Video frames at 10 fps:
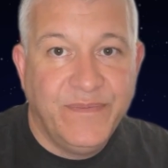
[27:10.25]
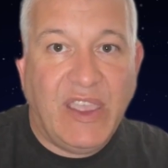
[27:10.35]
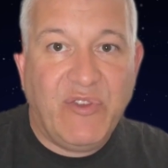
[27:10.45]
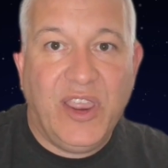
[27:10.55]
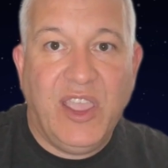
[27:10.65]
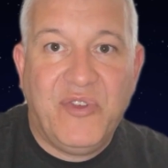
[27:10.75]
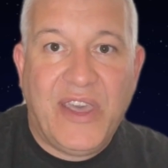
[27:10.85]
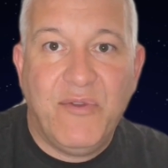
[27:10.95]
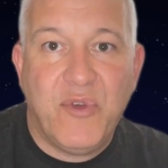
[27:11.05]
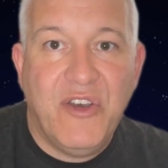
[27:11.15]
Definitely a
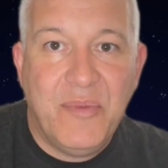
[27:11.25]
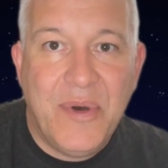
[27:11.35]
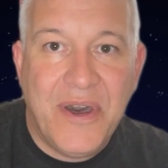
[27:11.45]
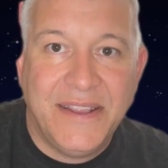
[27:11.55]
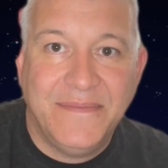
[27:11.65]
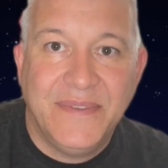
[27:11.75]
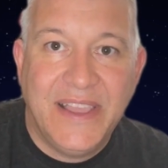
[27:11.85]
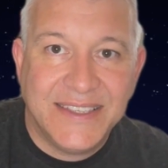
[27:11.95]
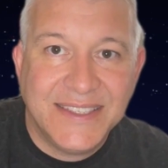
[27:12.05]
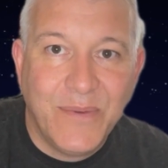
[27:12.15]
favourite of mine.
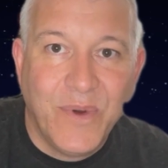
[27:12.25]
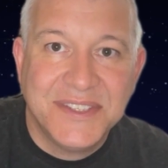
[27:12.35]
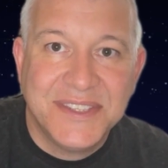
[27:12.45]
Let's see what's